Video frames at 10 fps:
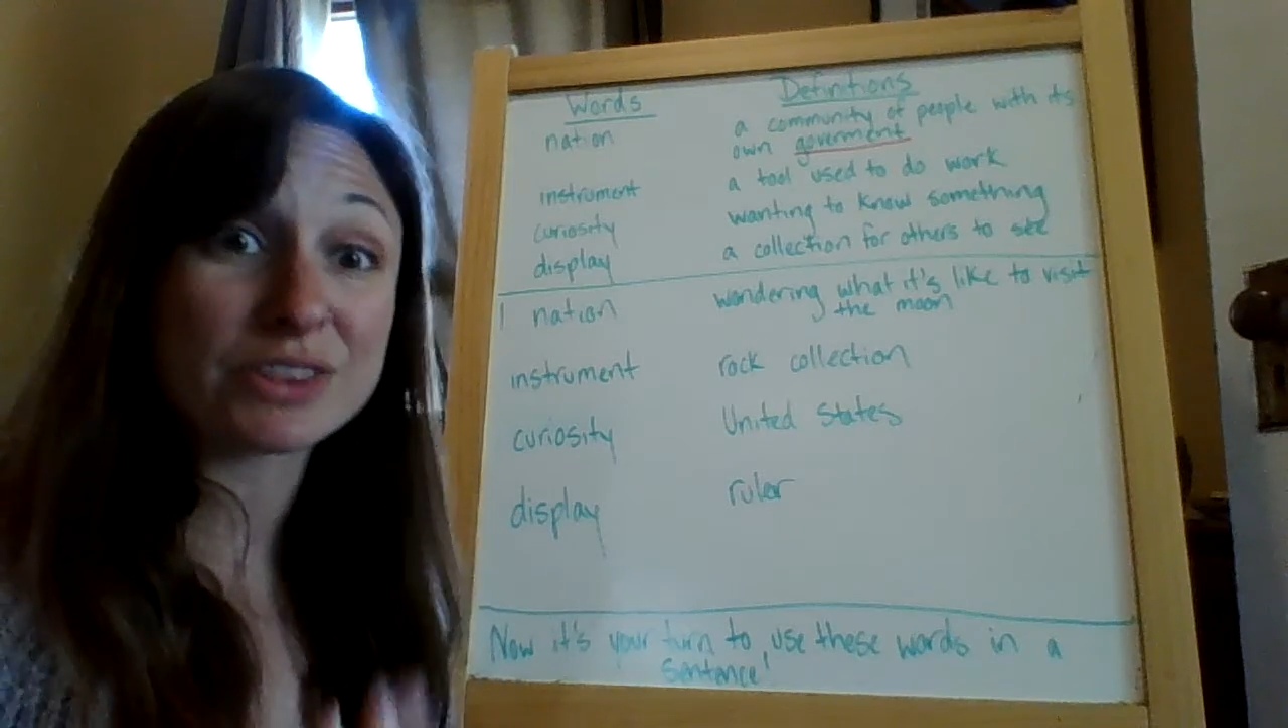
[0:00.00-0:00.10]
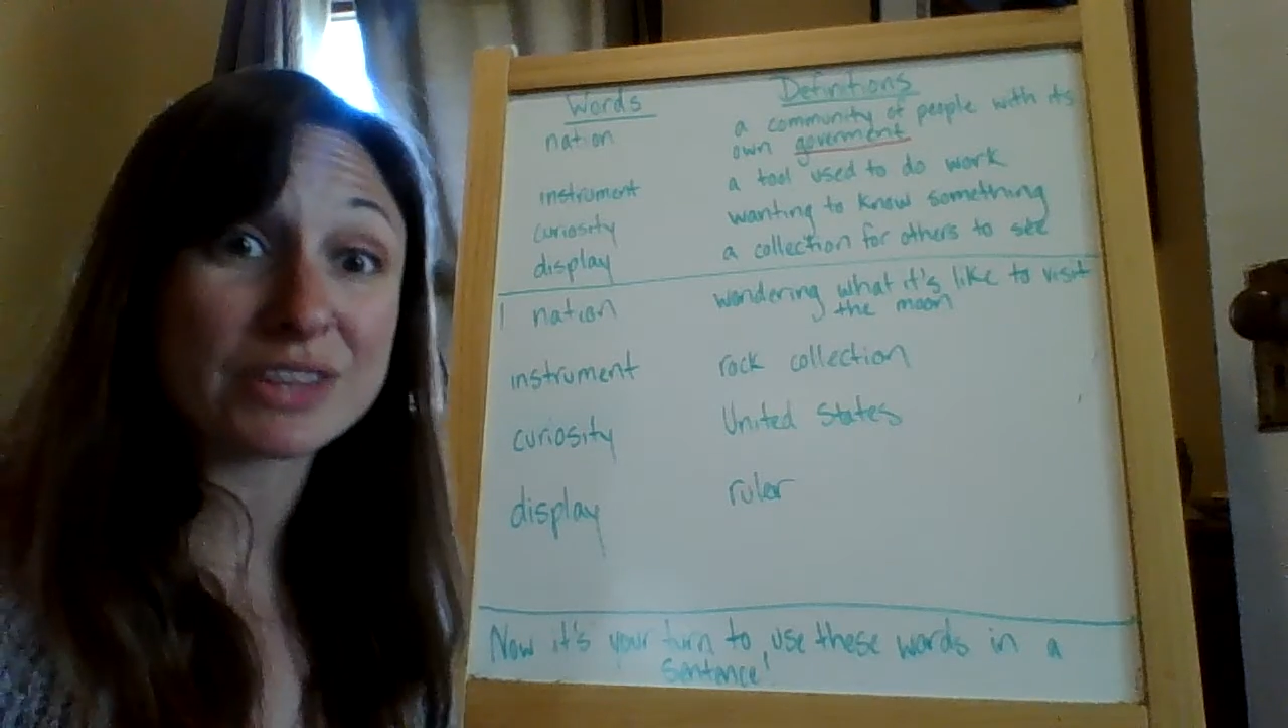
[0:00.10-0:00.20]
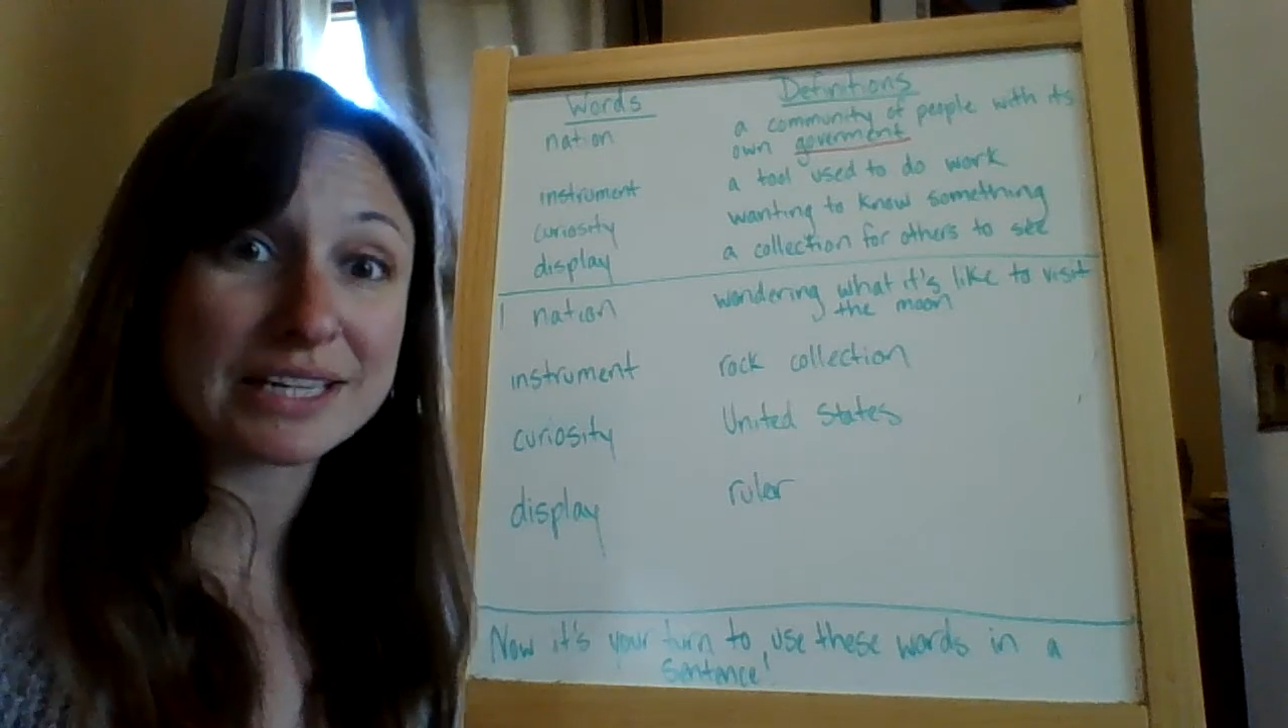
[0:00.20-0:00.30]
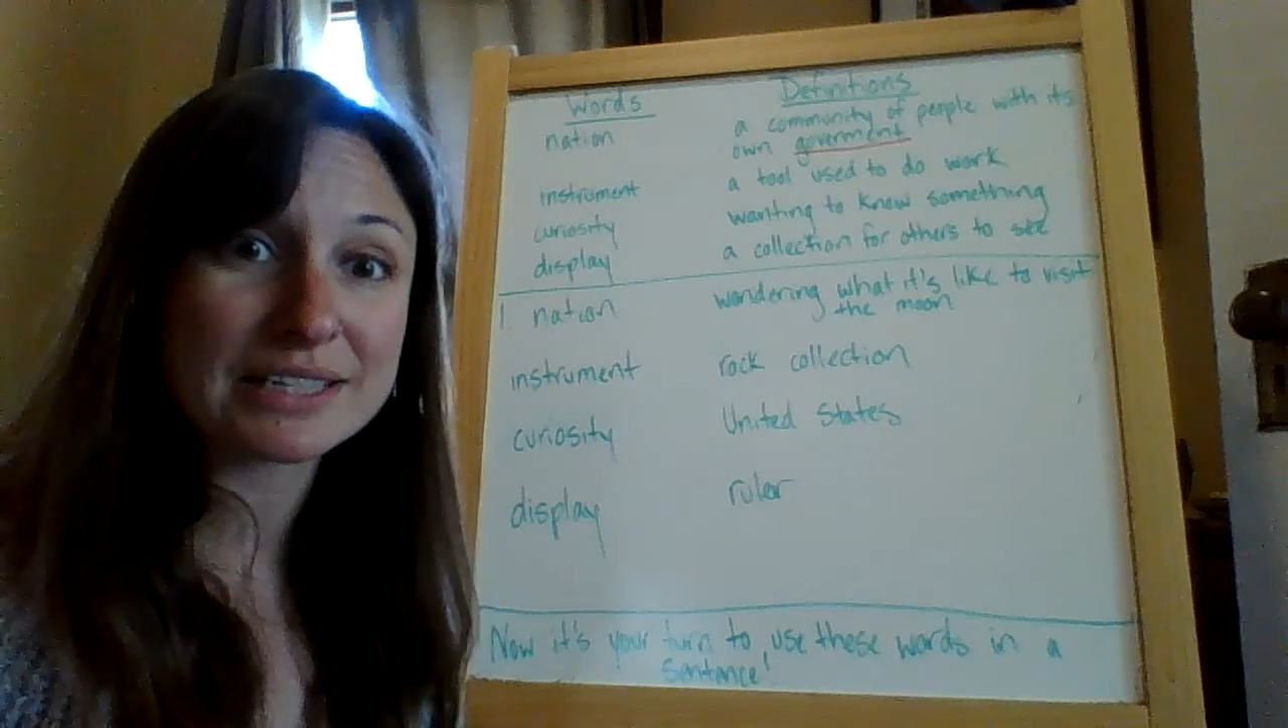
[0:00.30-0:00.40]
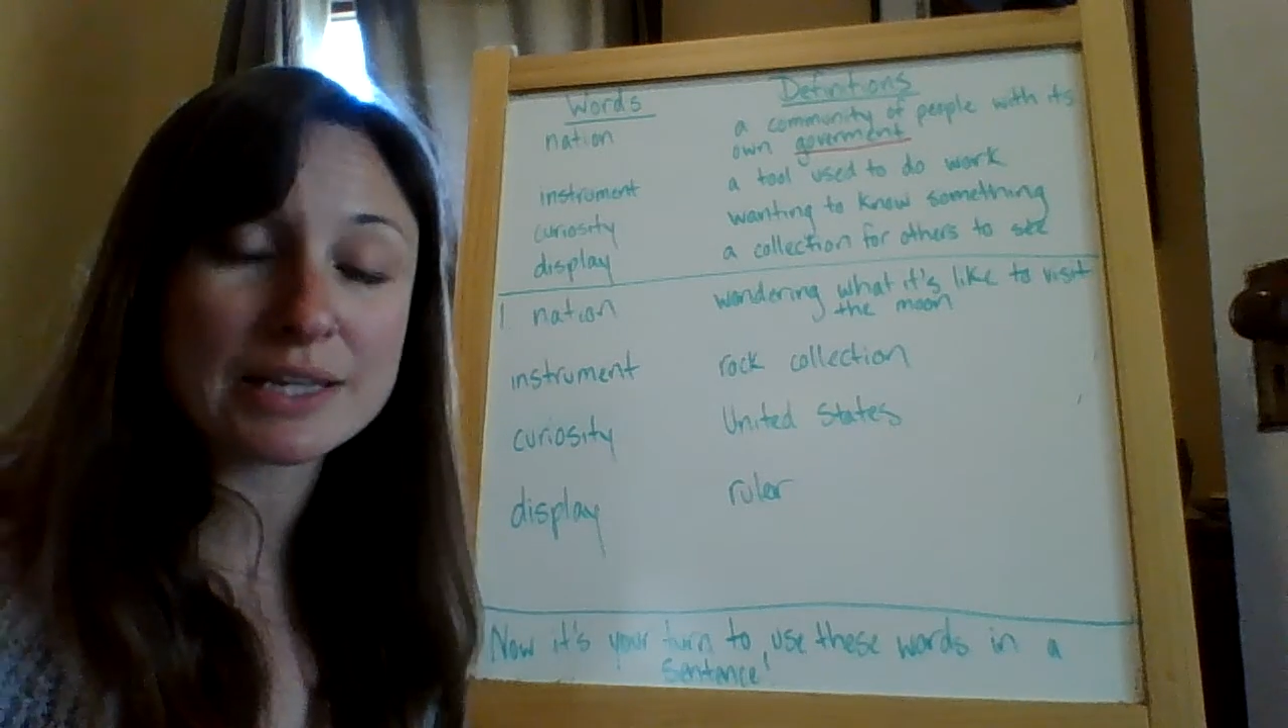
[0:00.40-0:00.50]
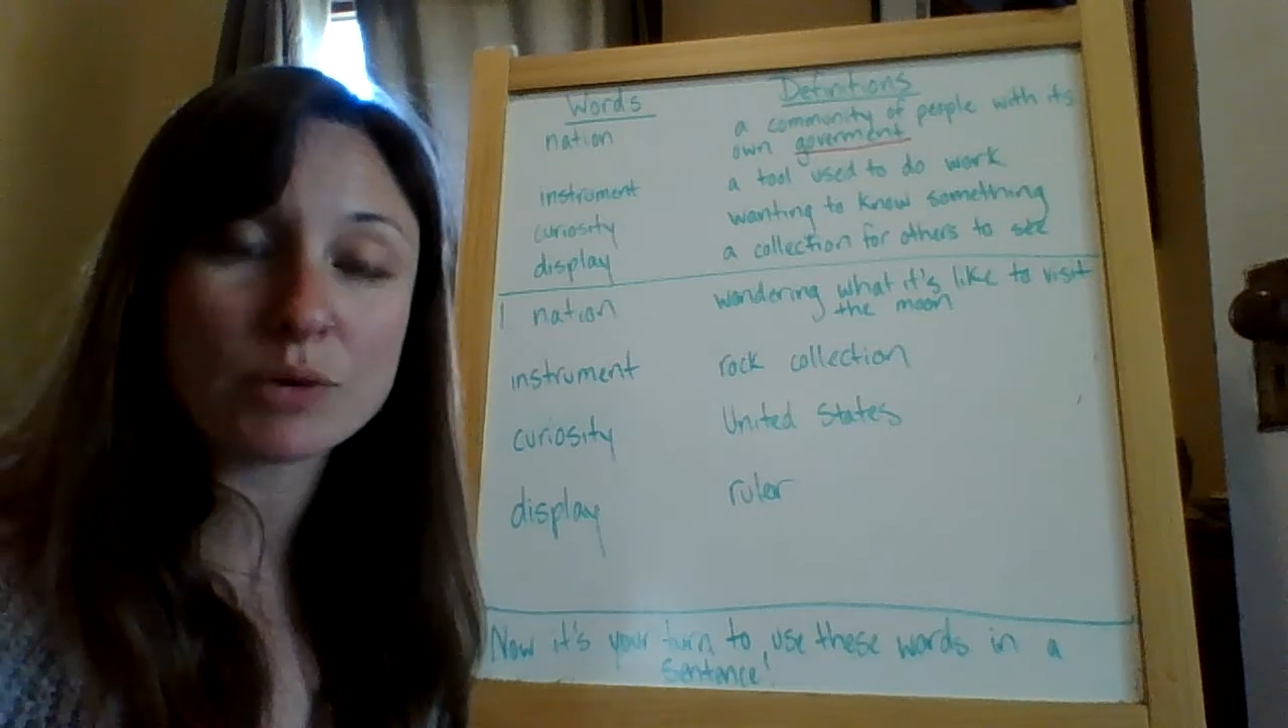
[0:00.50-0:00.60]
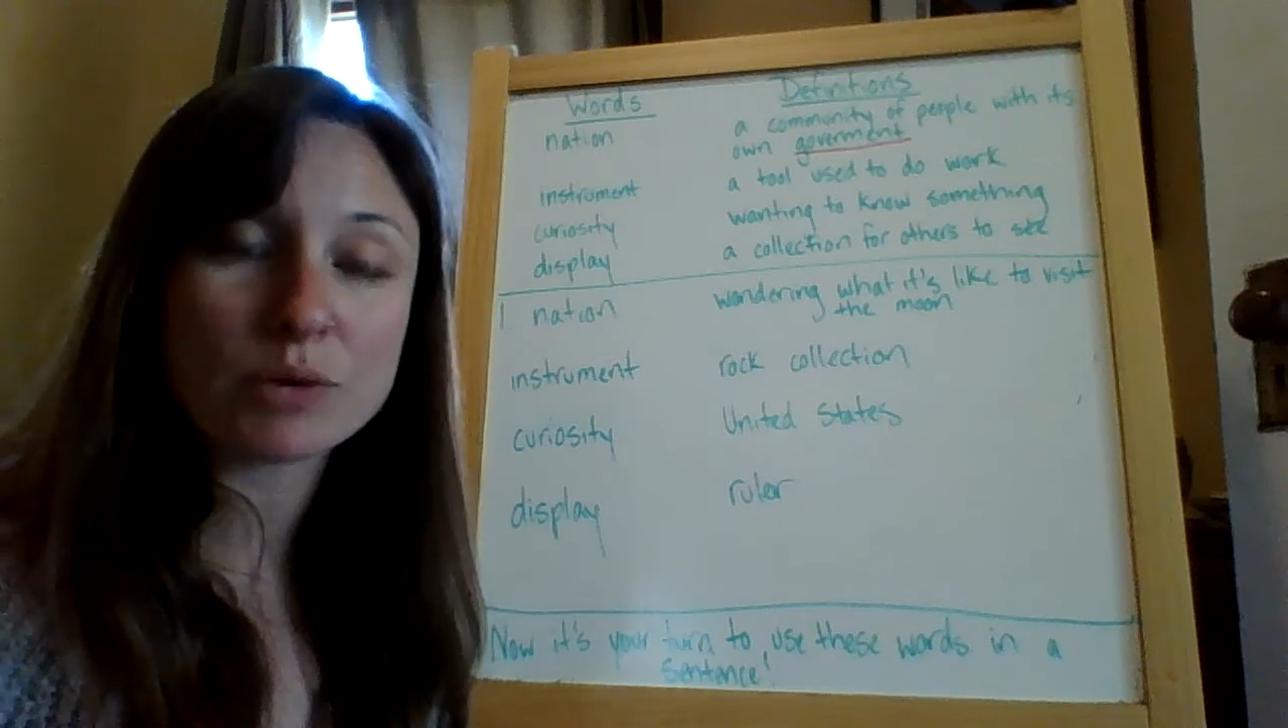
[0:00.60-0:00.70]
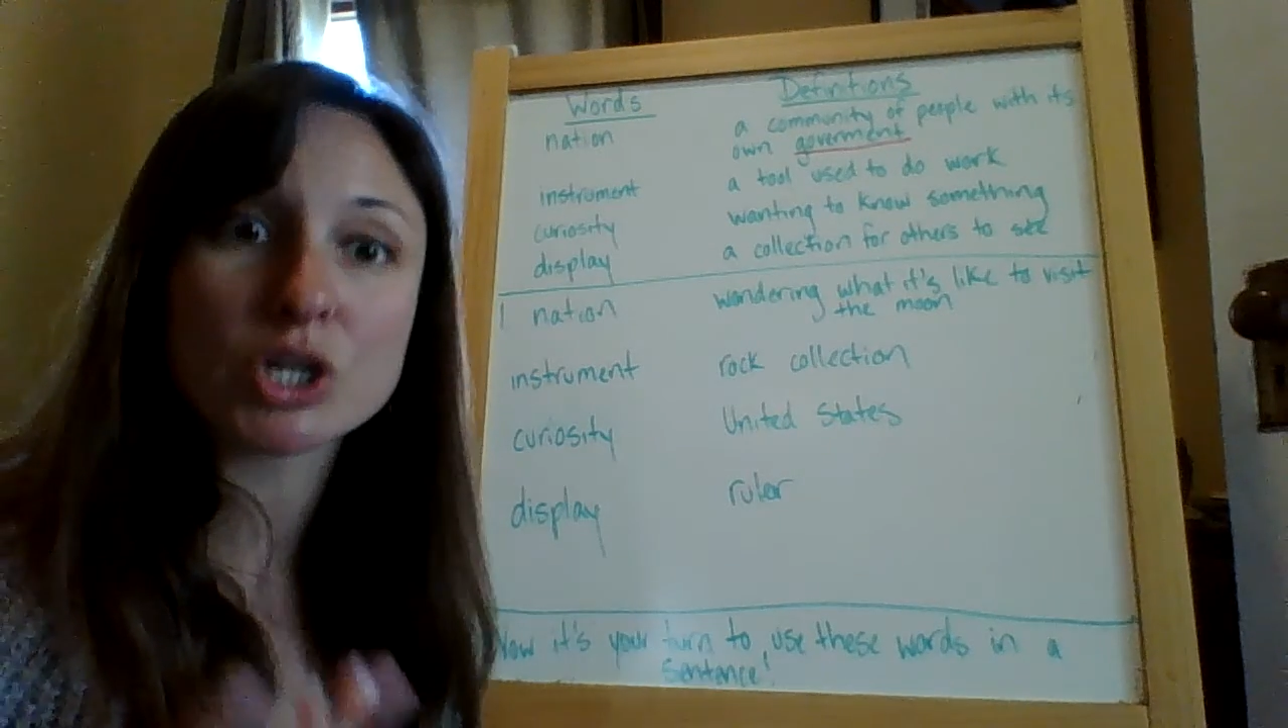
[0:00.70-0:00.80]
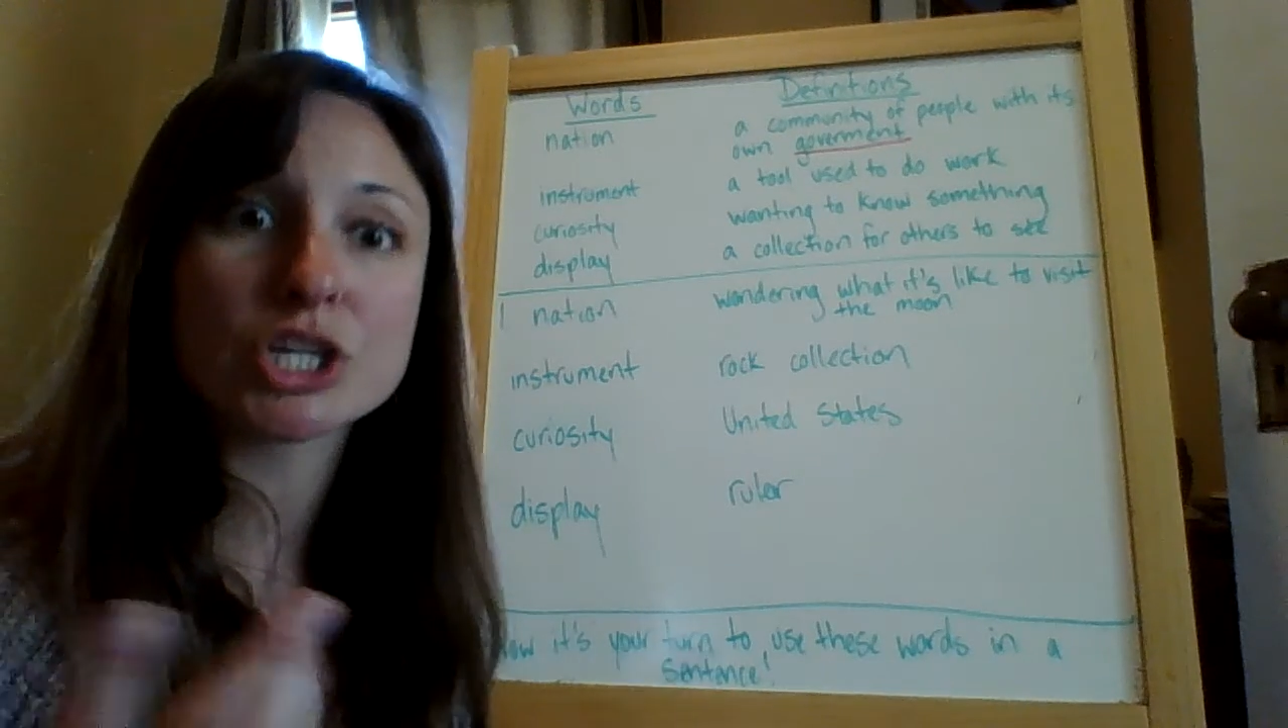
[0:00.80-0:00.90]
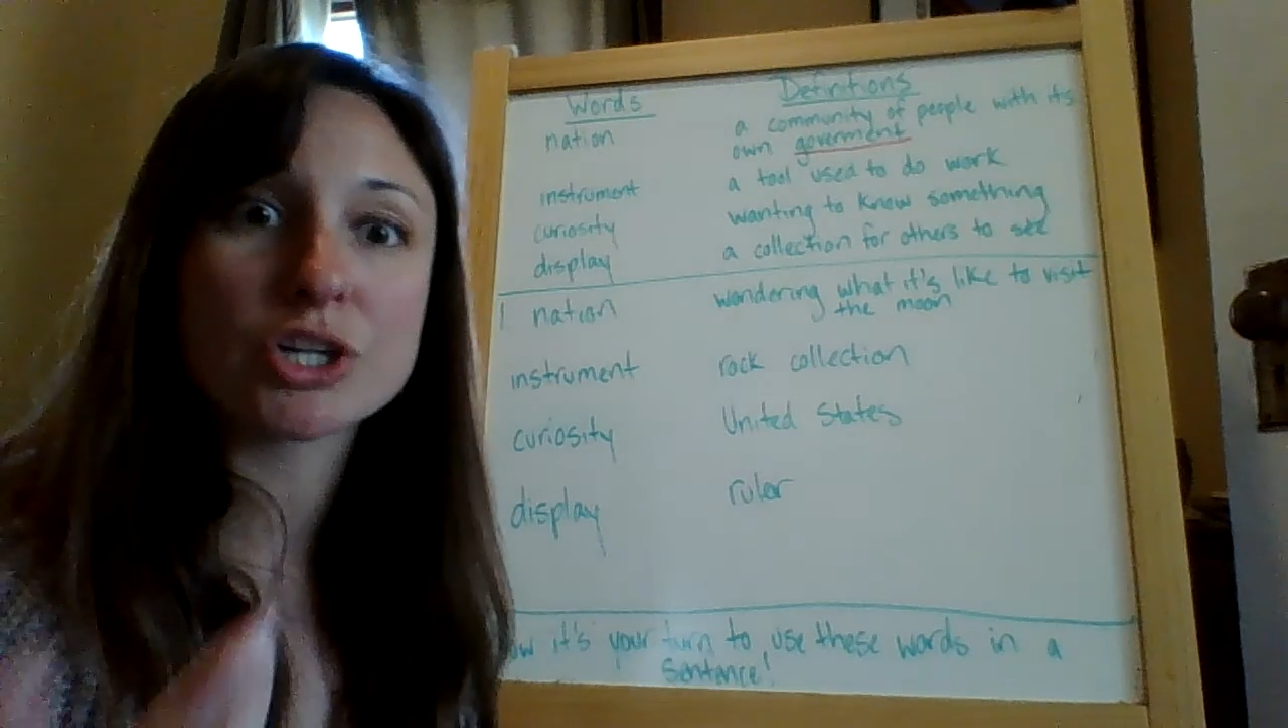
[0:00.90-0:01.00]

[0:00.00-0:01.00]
things that we're